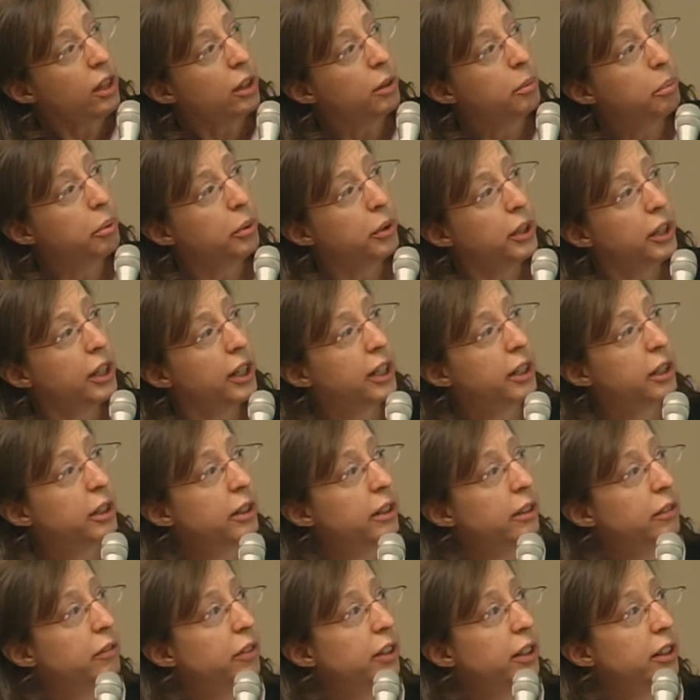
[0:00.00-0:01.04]
in
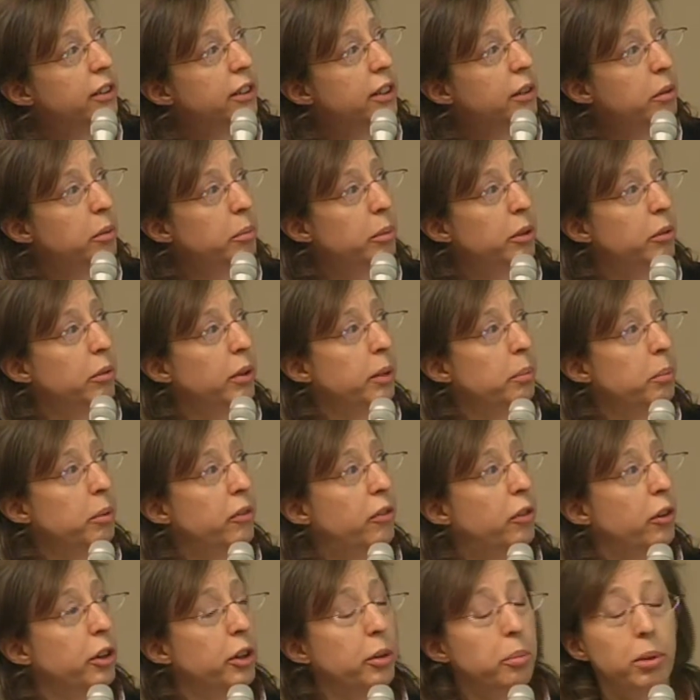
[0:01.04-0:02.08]
pre-IND phase, that would be right
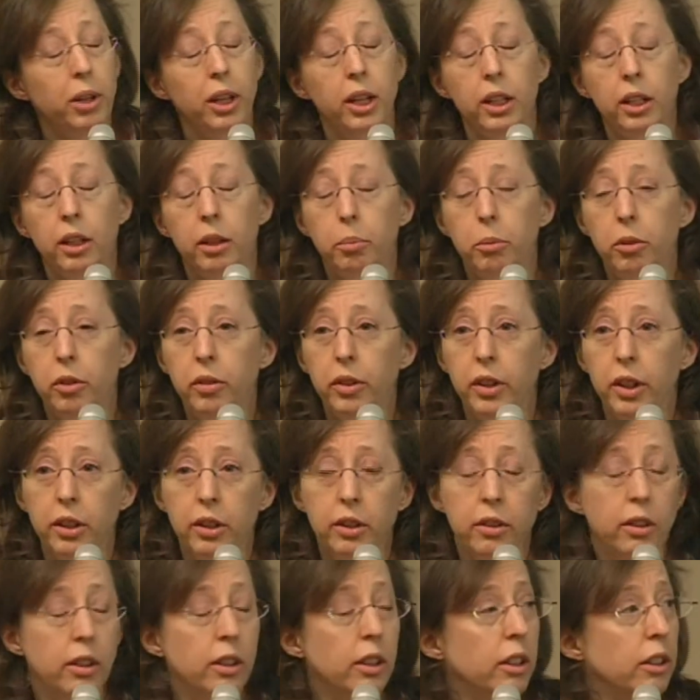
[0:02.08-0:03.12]
before you're planning on moving
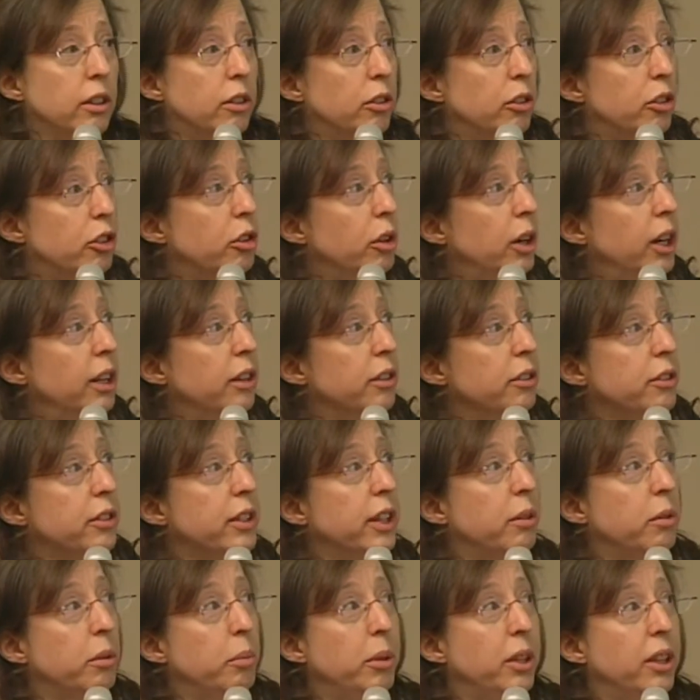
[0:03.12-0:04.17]
into clinical trials.
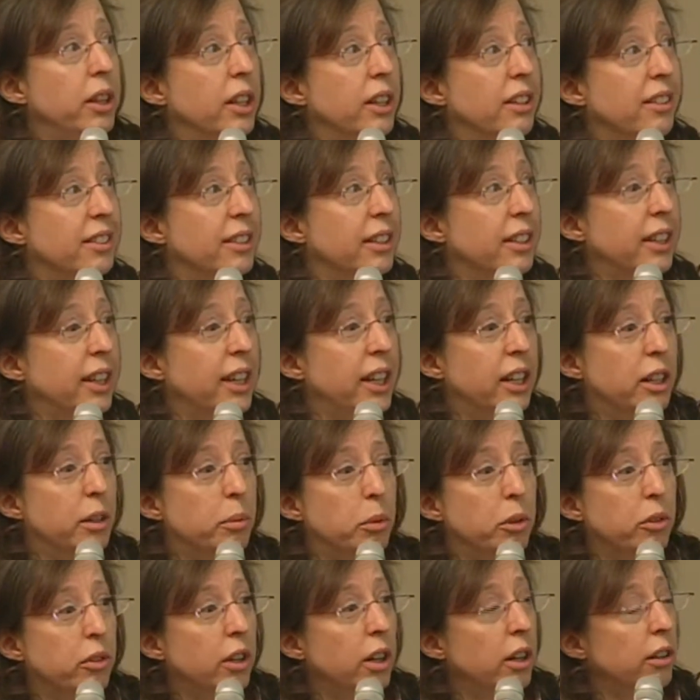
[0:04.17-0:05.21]
That would be things like
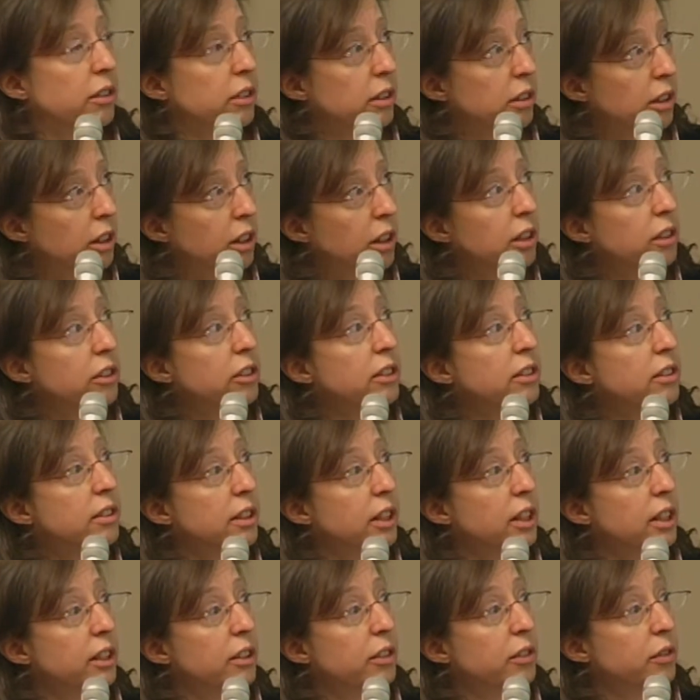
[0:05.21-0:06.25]
animal toxicology
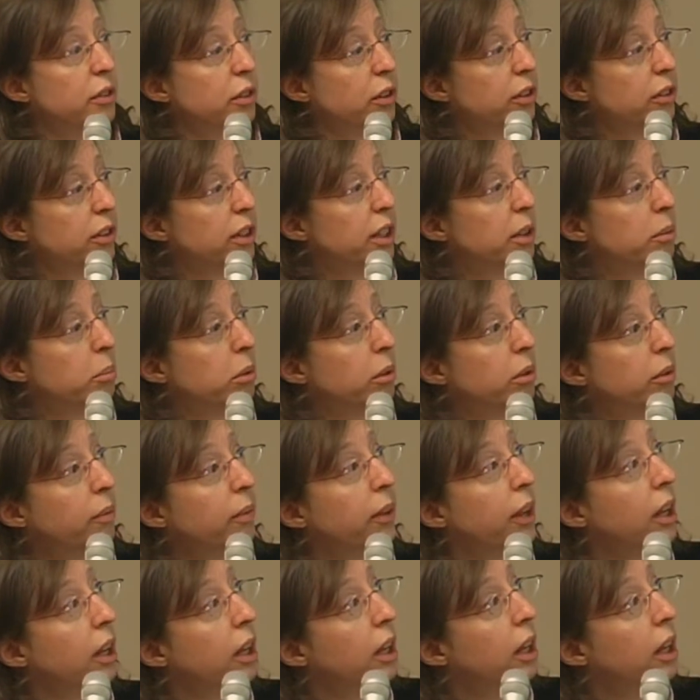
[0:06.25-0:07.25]
studies, for example.